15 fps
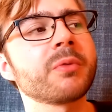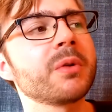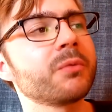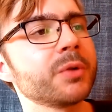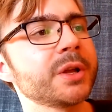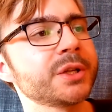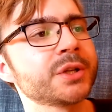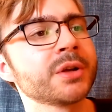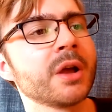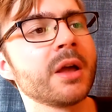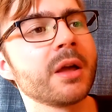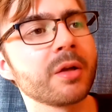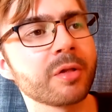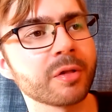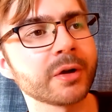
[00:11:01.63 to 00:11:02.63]
we reach
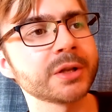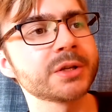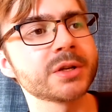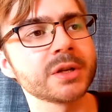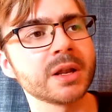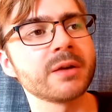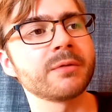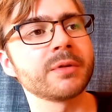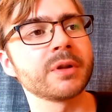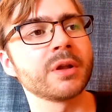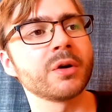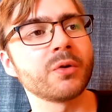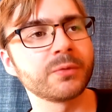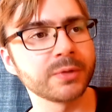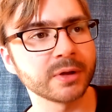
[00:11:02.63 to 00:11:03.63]
such a level
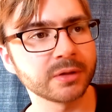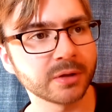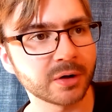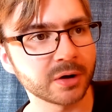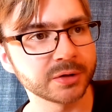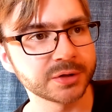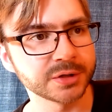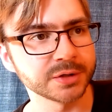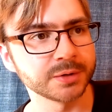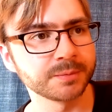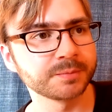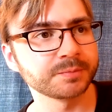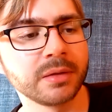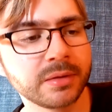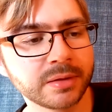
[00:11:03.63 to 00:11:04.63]
of technology,
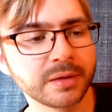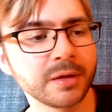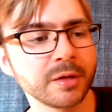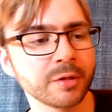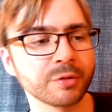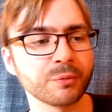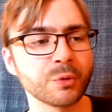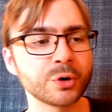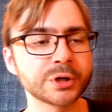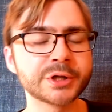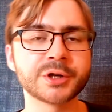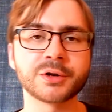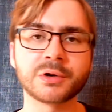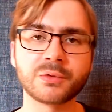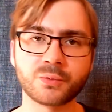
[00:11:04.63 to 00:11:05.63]
these
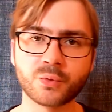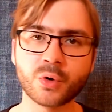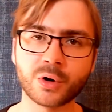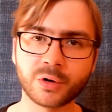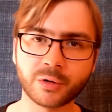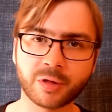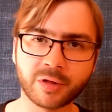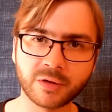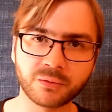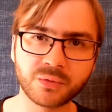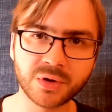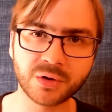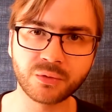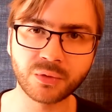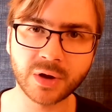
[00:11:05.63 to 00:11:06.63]
virtual worlds that
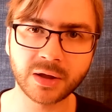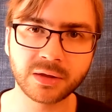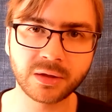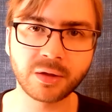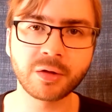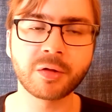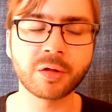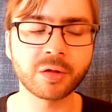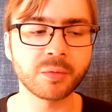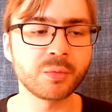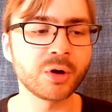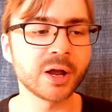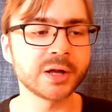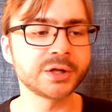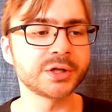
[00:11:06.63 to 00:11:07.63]
we create, these
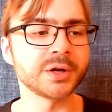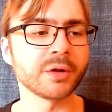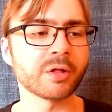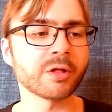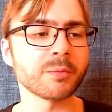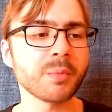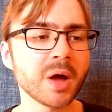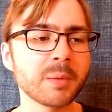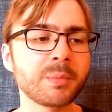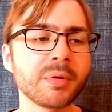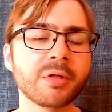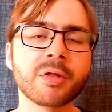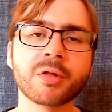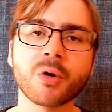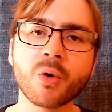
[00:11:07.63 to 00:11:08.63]
simulations, might be
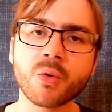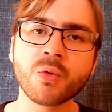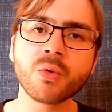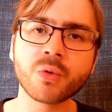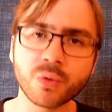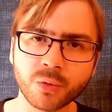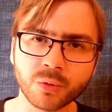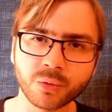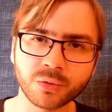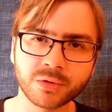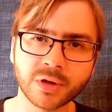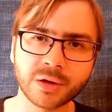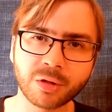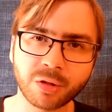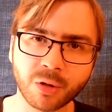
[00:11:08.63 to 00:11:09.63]
so
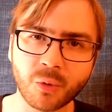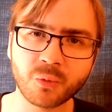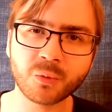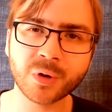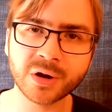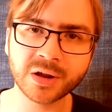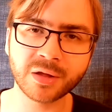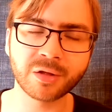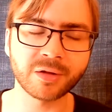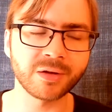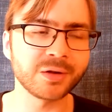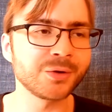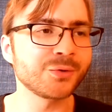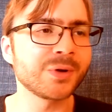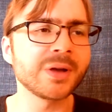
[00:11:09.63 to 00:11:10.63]
good and so
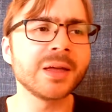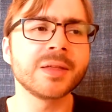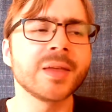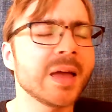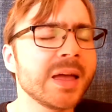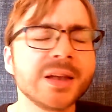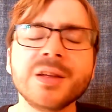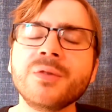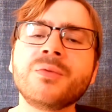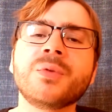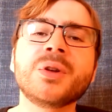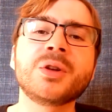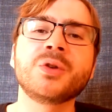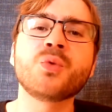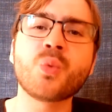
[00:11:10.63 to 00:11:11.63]
realistic. You can get
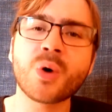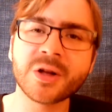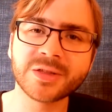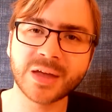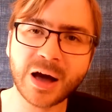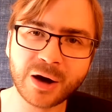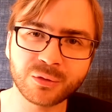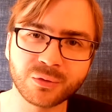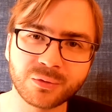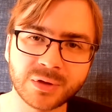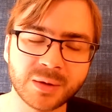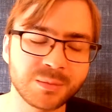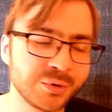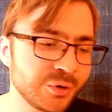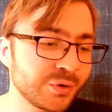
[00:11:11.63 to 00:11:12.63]
anything you want out of
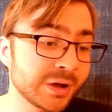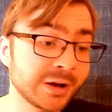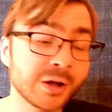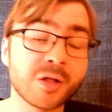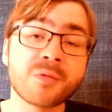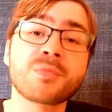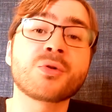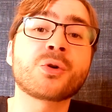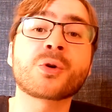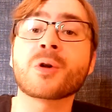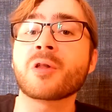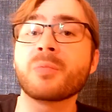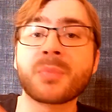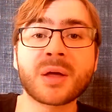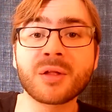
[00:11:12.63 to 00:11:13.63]
them. You can explore
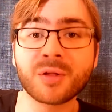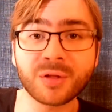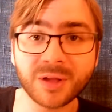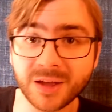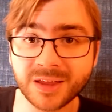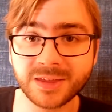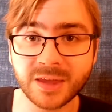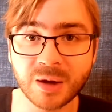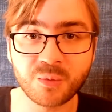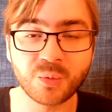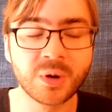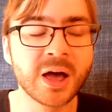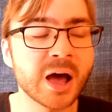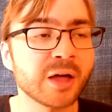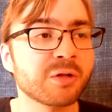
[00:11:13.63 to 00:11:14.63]
space in them
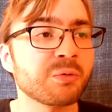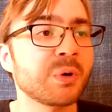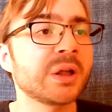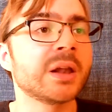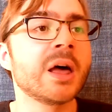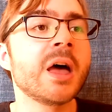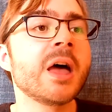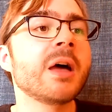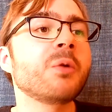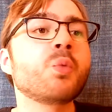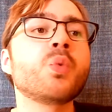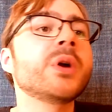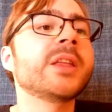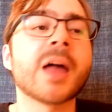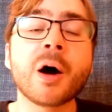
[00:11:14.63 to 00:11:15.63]
as well
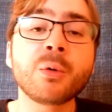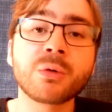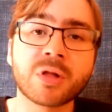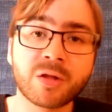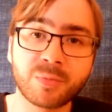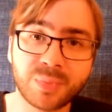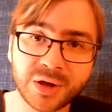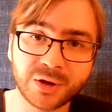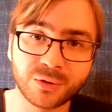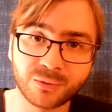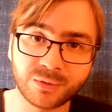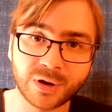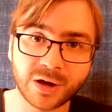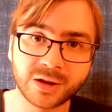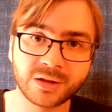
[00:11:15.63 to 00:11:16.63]
without speed
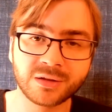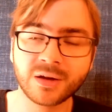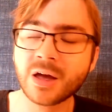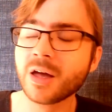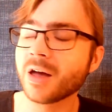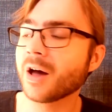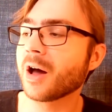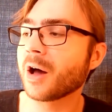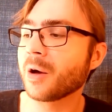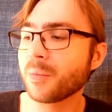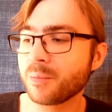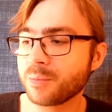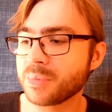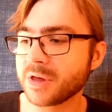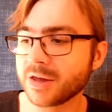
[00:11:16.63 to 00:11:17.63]
of light uh,
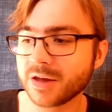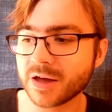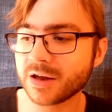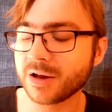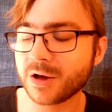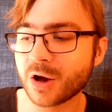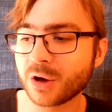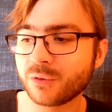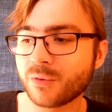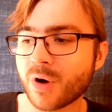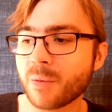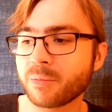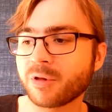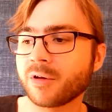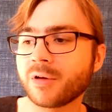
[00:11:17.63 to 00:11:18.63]
being any kind of
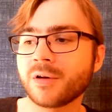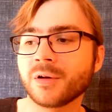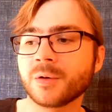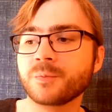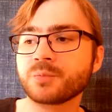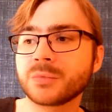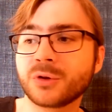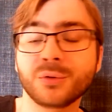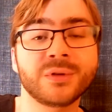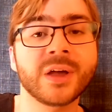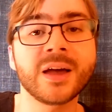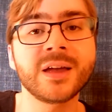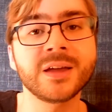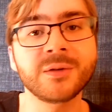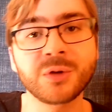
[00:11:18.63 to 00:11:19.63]
obstacle.
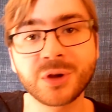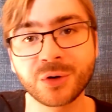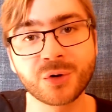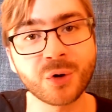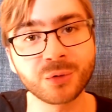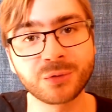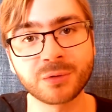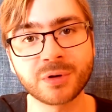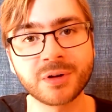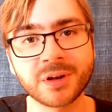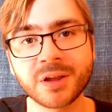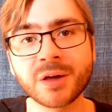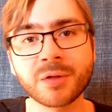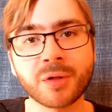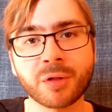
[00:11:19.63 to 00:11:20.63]
Today, you go to the
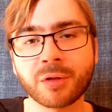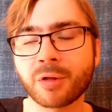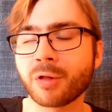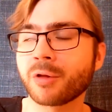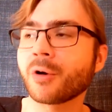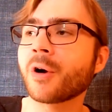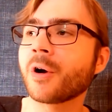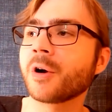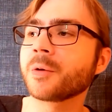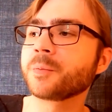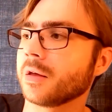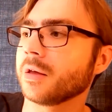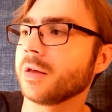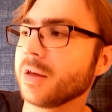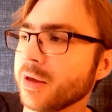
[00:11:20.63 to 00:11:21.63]
nearest star
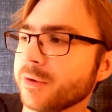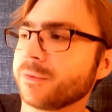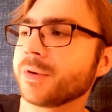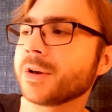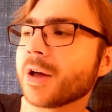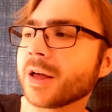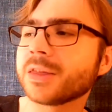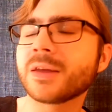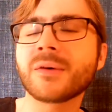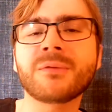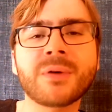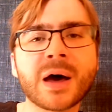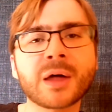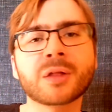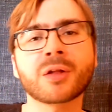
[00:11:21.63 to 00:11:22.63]
even at the
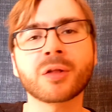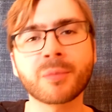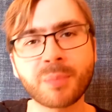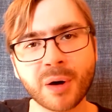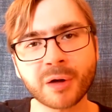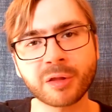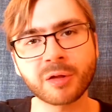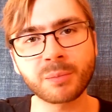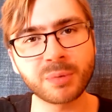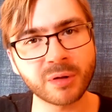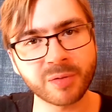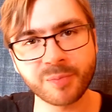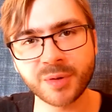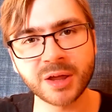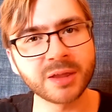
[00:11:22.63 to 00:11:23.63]
fastest possible
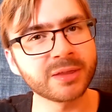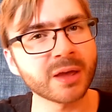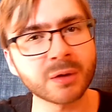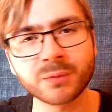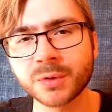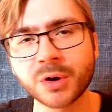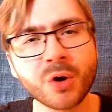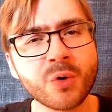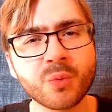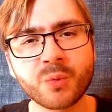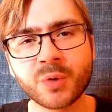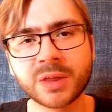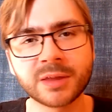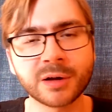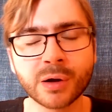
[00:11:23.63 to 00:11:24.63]
speed that we know
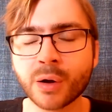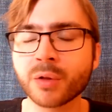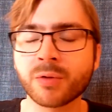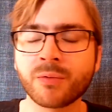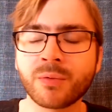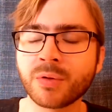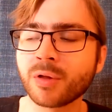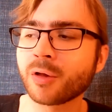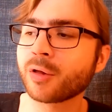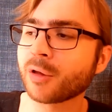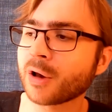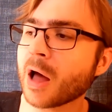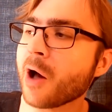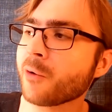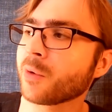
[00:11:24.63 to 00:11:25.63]
with the laws of physics
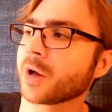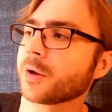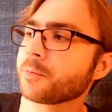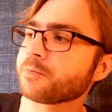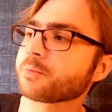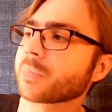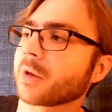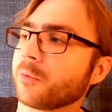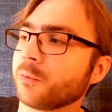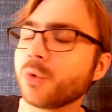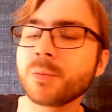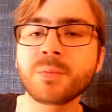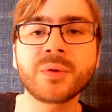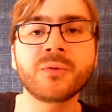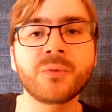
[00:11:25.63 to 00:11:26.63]
allowing,
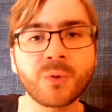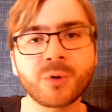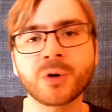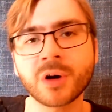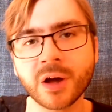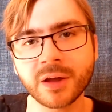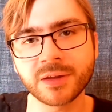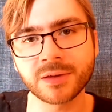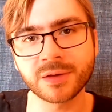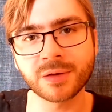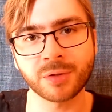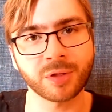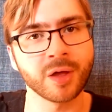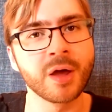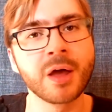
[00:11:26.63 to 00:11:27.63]
would be four light
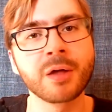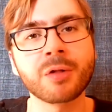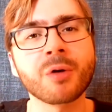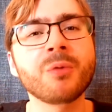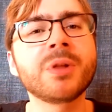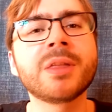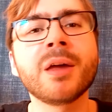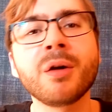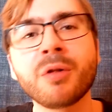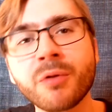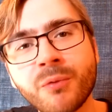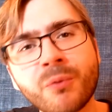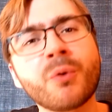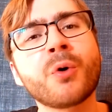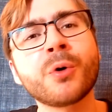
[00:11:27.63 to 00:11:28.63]
years. So it takes you
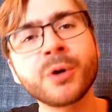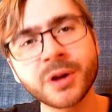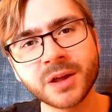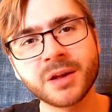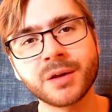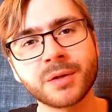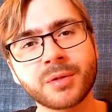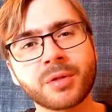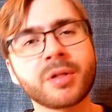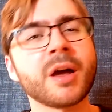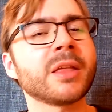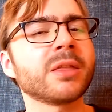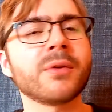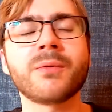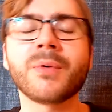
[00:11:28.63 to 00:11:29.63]
four years
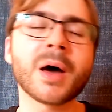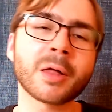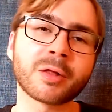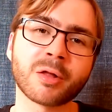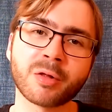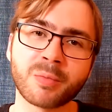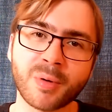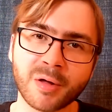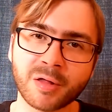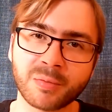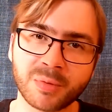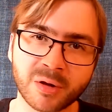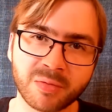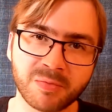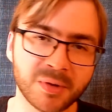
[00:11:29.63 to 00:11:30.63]
at the fastest
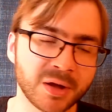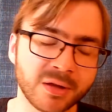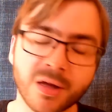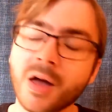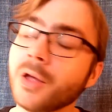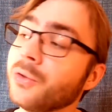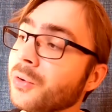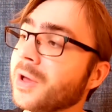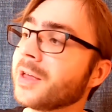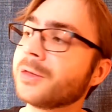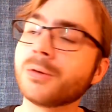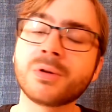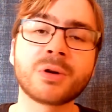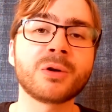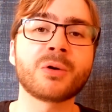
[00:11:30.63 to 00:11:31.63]
possible speed to get
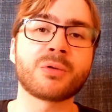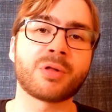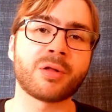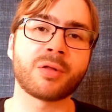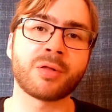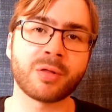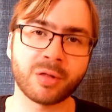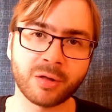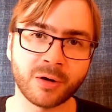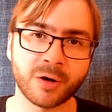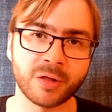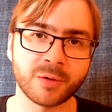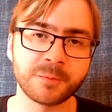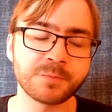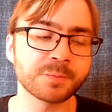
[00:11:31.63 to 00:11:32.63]
to the closest
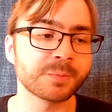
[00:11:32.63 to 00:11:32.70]
star.